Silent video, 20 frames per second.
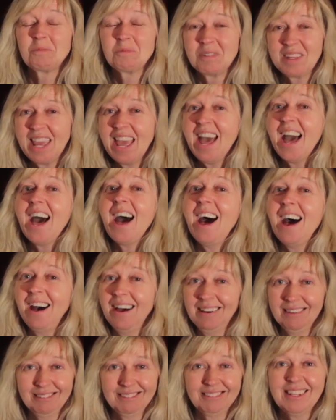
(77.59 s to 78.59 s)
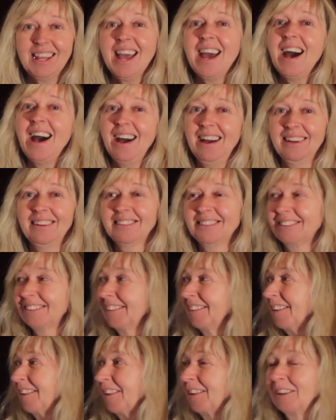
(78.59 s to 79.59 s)
Yeah, yeah.
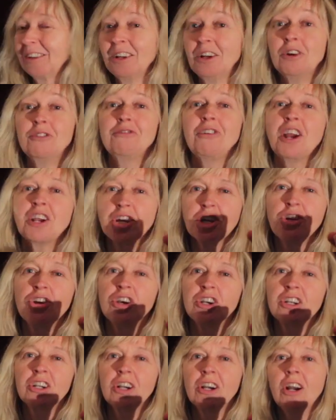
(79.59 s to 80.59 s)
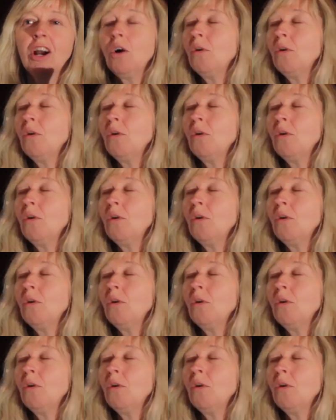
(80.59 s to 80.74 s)
Frankenhooker. Frankenhooker.